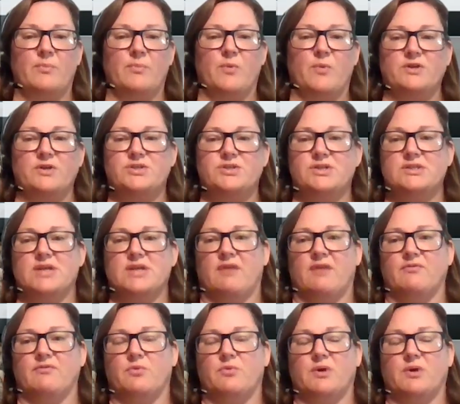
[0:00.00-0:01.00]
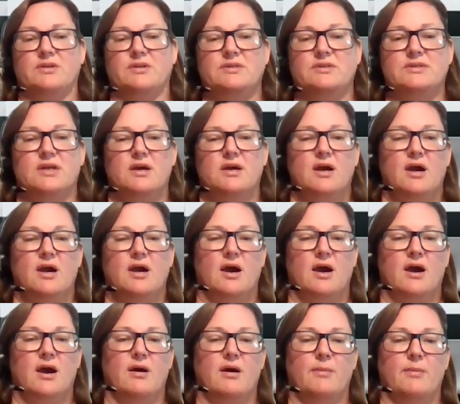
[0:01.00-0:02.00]
questions afterwards,
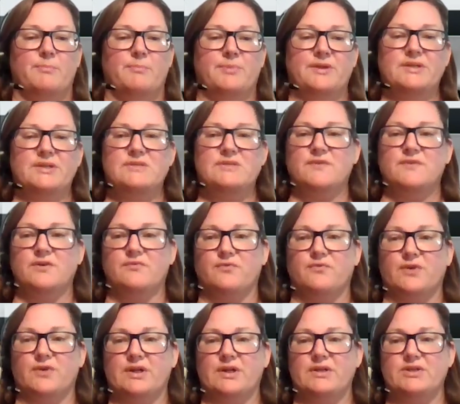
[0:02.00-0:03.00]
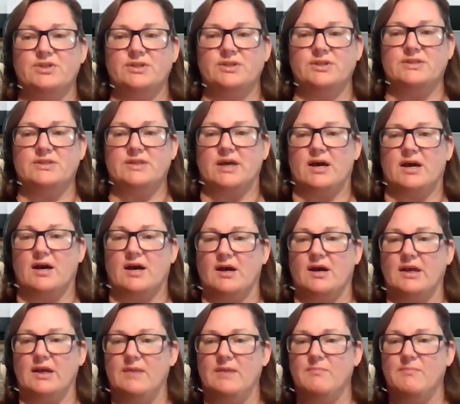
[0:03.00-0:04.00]
please feel free to just
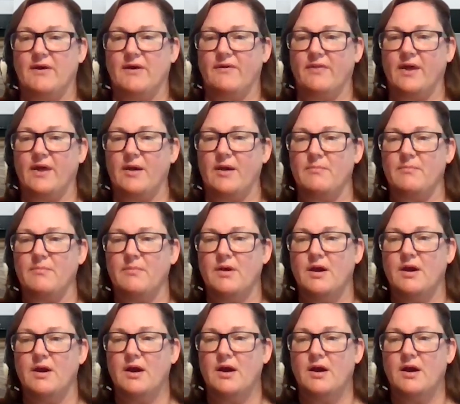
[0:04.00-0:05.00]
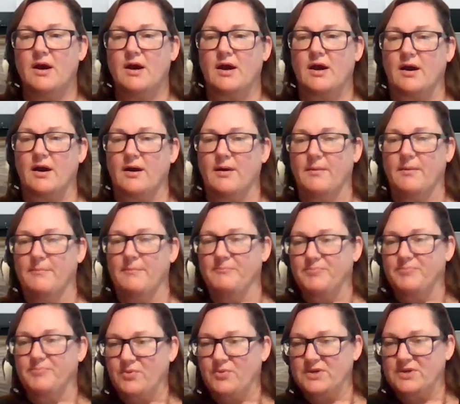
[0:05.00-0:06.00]
email them.
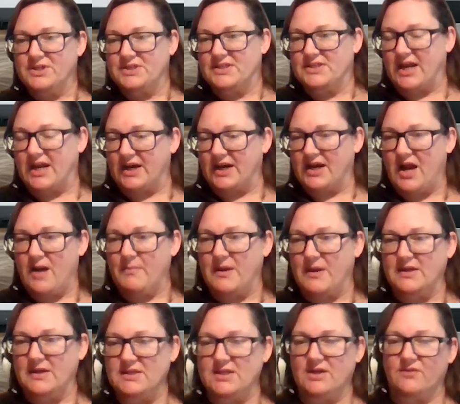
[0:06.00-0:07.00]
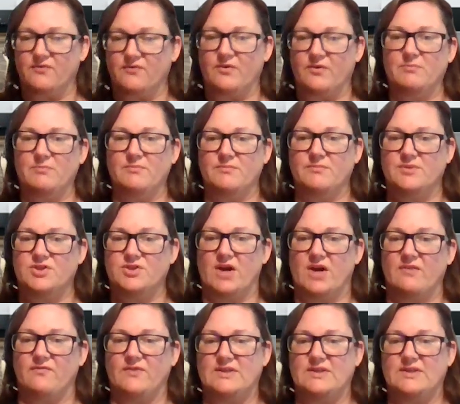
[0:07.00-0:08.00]
We just got a comment here from
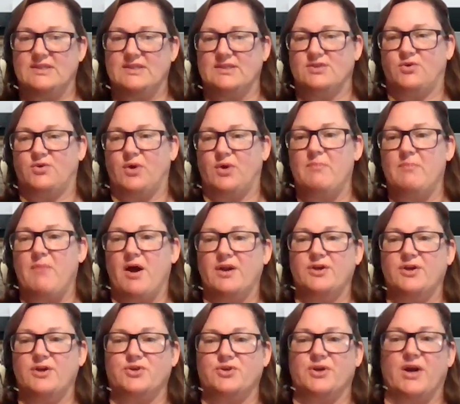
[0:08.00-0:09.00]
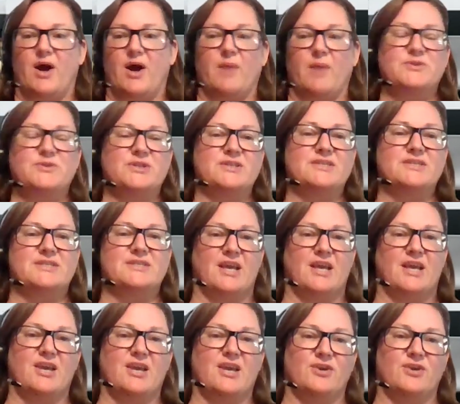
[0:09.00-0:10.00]
Jeff. He says, great monitoring options.
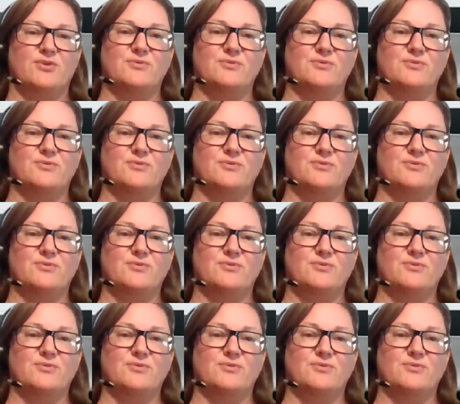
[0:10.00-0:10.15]
Thank you.